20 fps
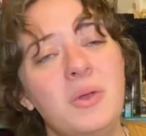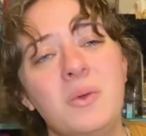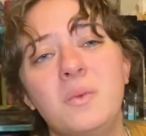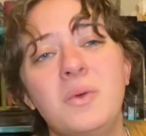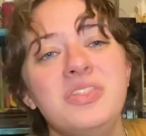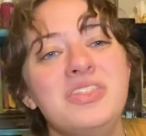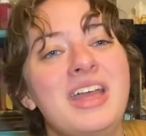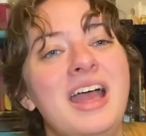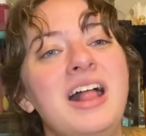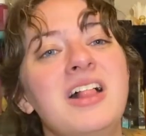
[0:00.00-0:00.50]

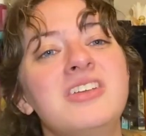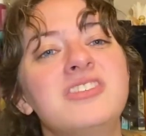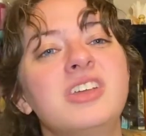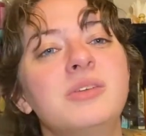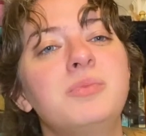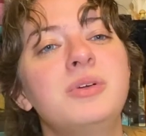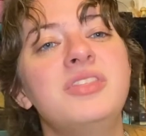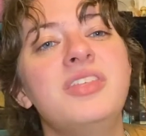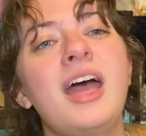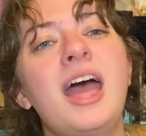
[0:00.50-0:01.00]
What the hell is
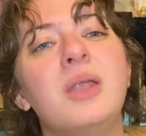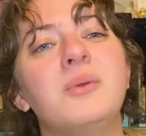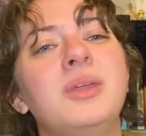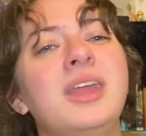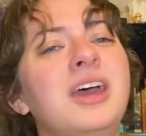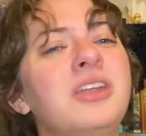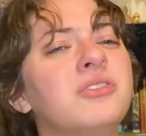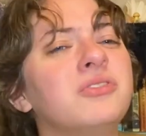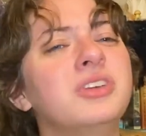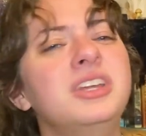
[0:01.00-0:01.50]
up with that? We
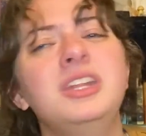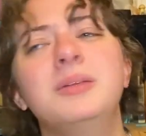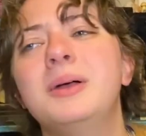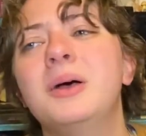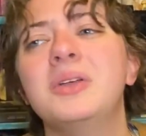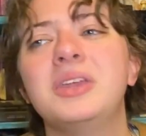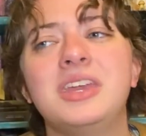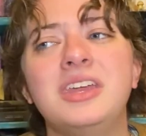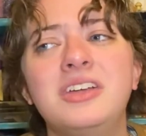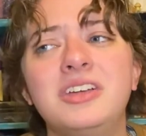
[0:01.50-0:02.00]
had to read
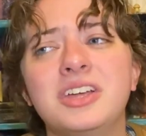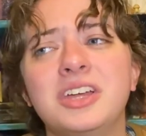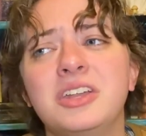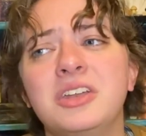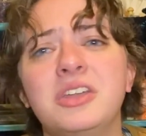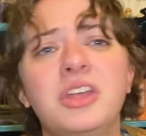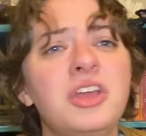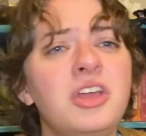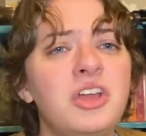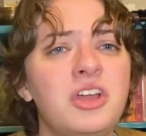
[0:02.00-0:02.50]
about
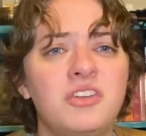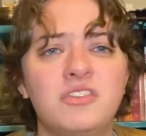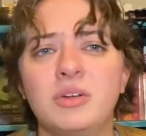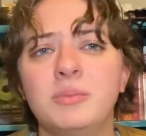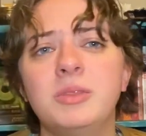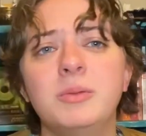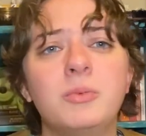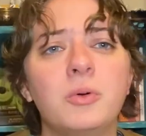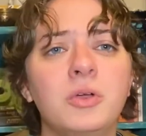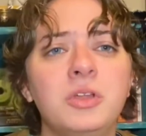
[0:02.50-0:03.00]
Kieran
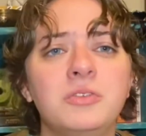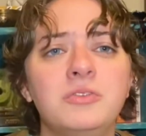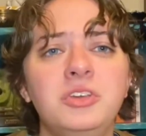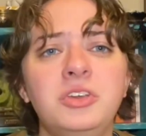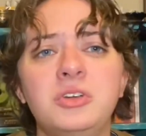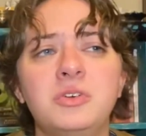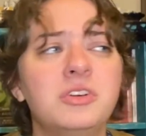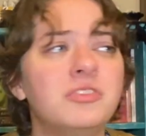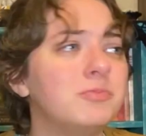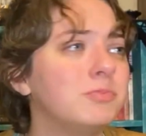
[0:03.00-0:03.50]
from the point of
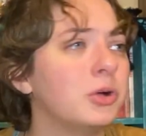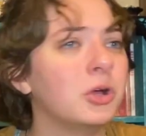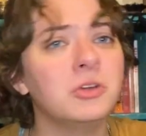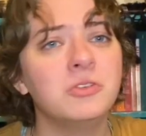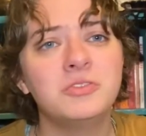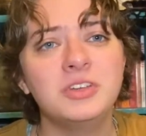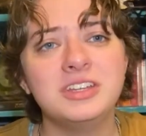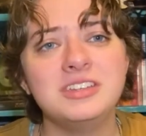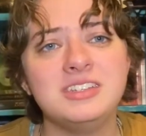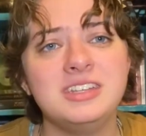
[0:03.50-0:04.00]
view of
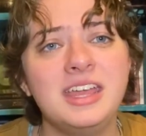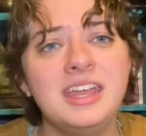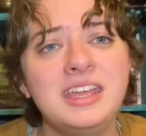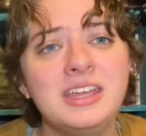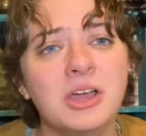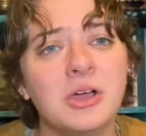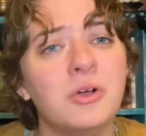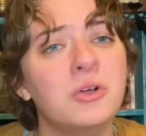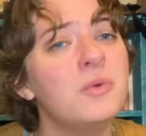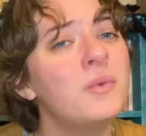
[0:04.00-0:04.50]
Perfect
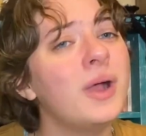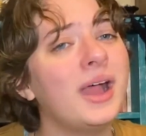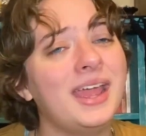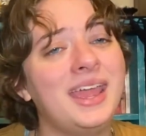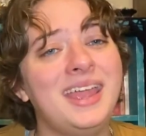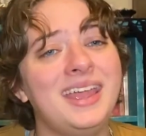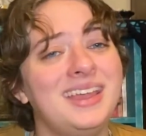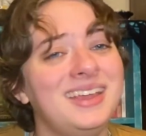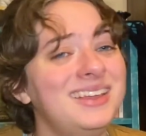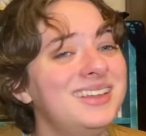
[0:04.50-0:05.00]
Diego, who
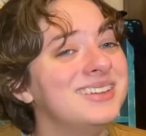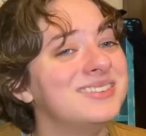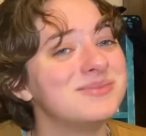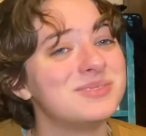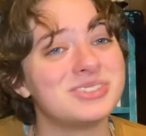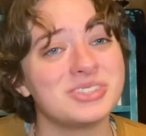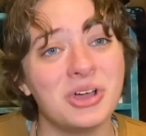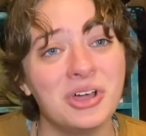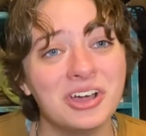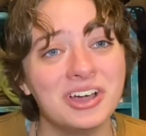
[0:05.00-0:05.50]
I'm
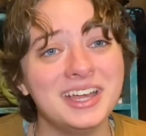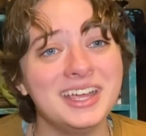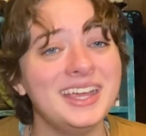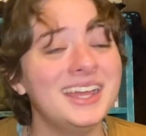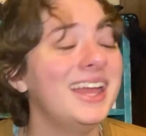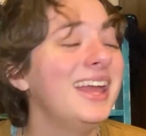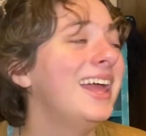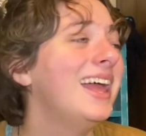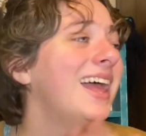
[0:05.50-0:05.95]
sorry,